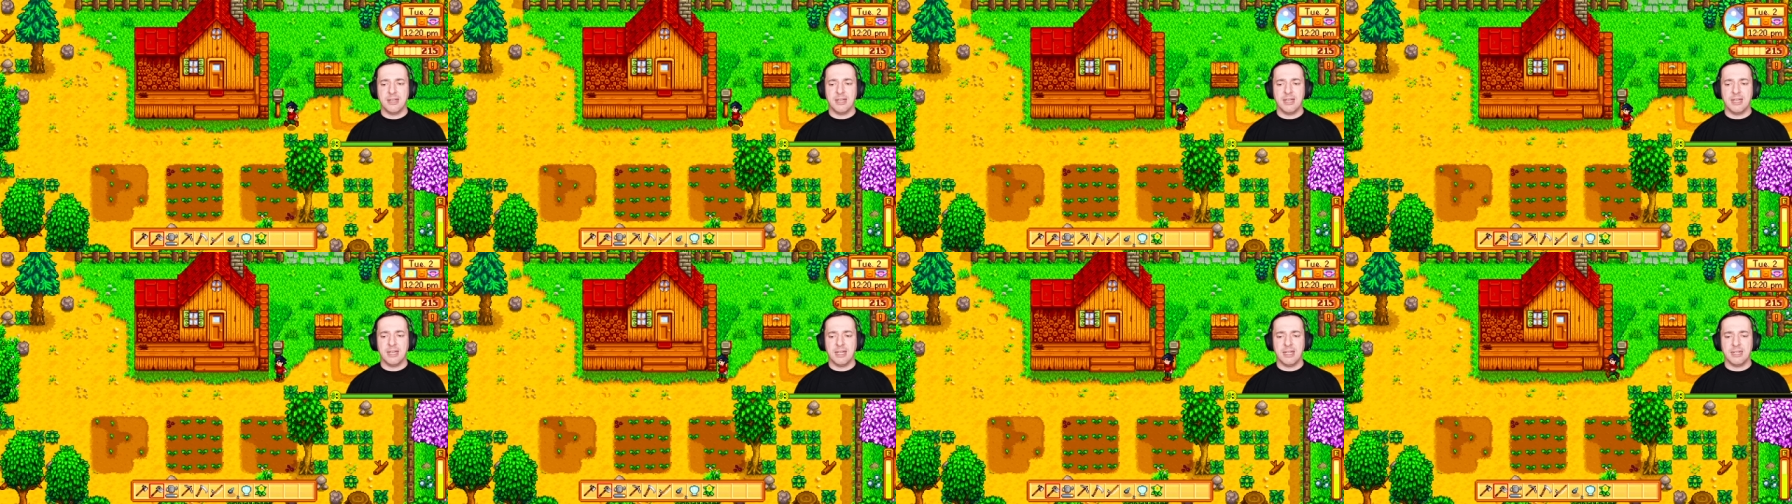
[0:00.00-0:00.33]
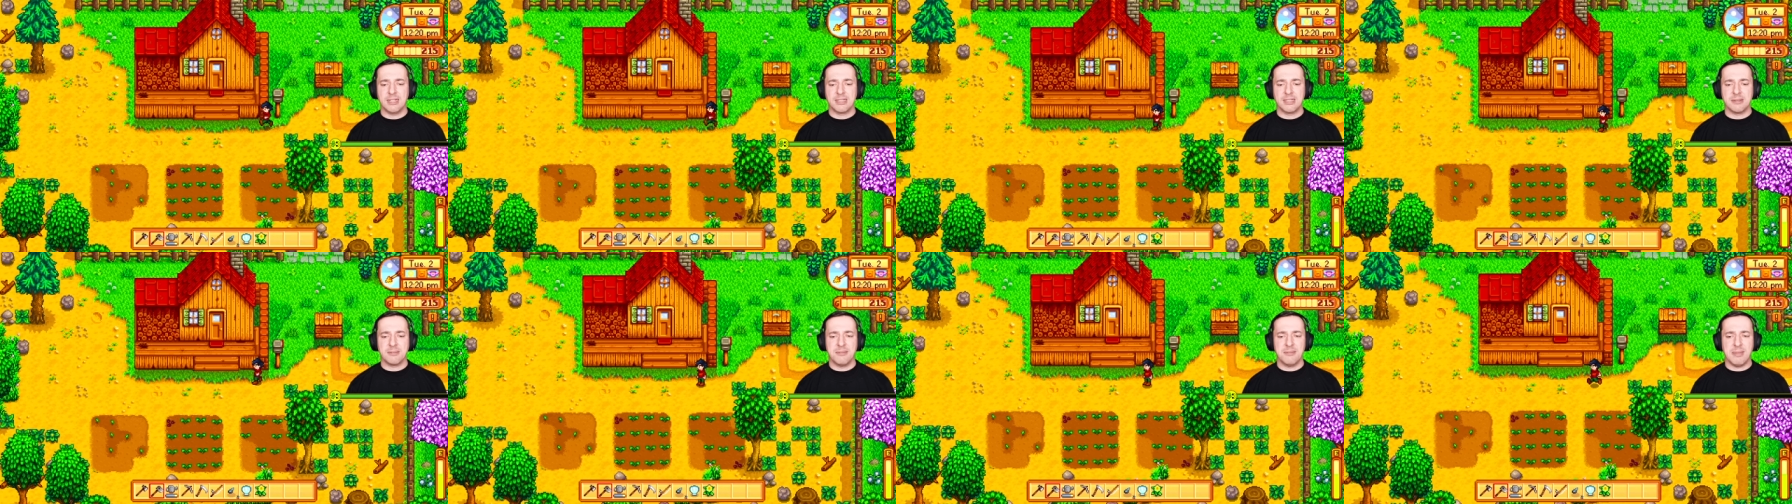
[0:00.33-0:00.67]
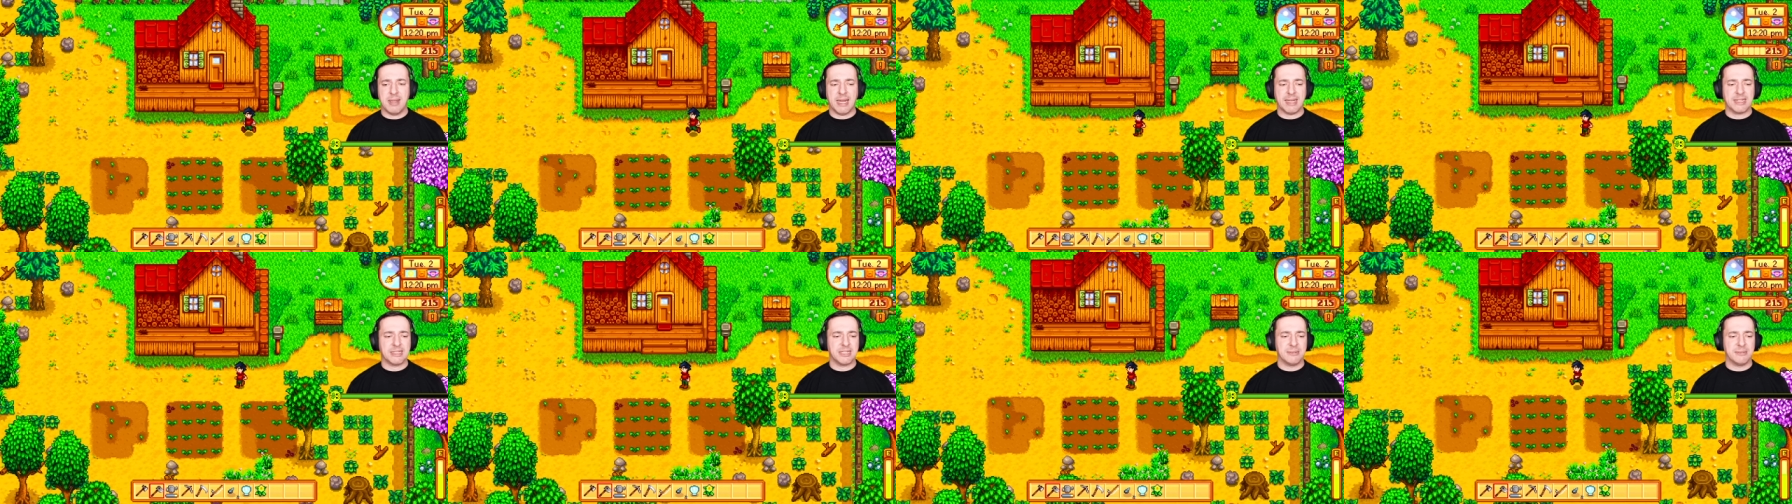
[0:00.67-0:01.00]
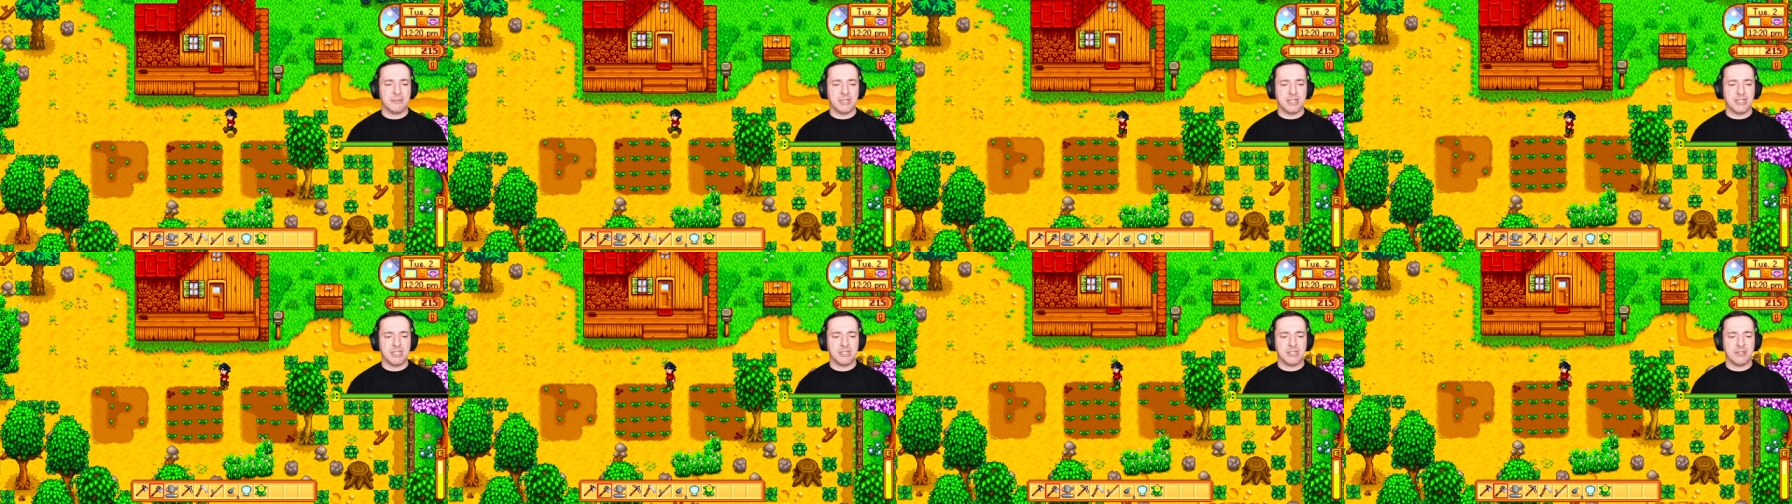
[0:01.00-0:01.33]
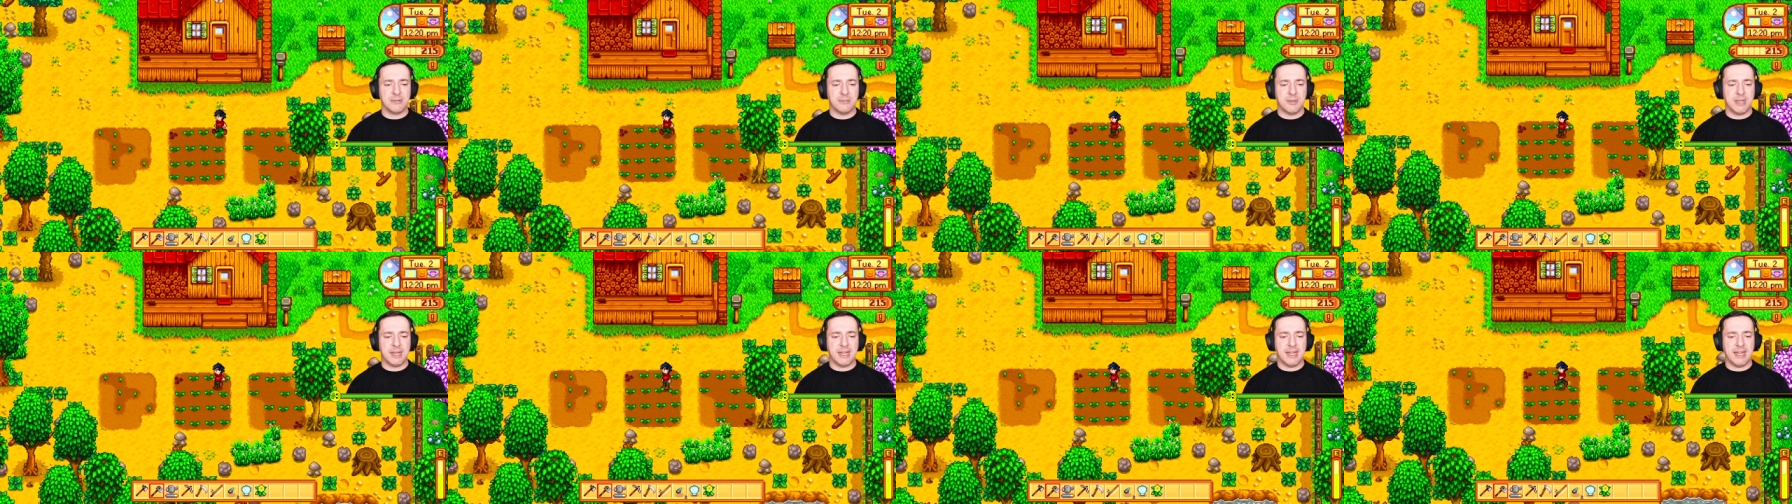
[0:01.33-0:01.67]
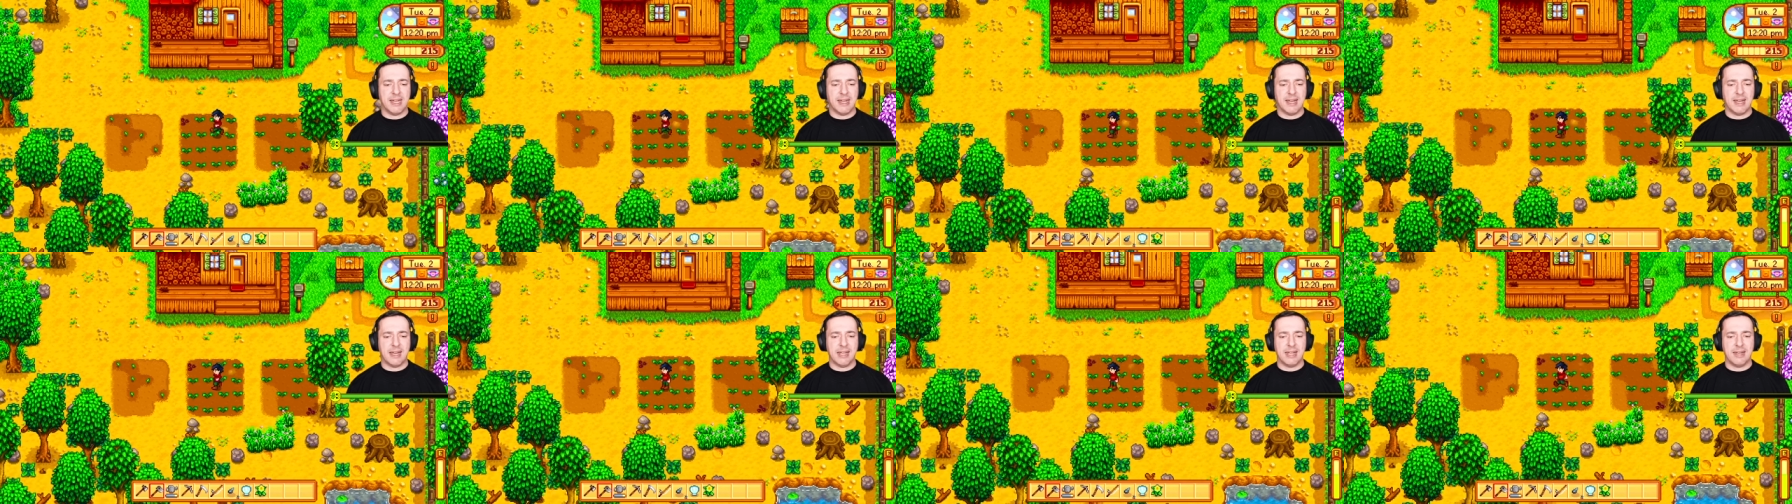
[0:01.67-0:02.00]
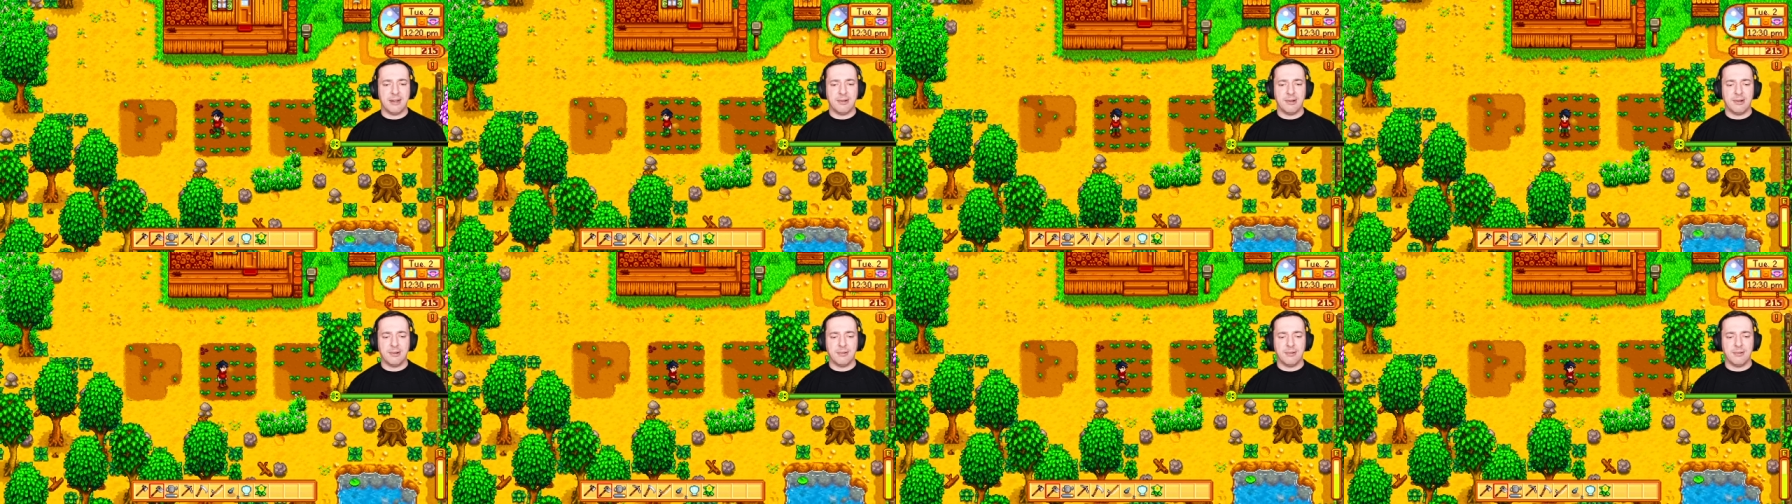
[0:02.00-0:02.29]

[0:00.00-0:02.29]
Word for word: uh, to maximize your money and clearing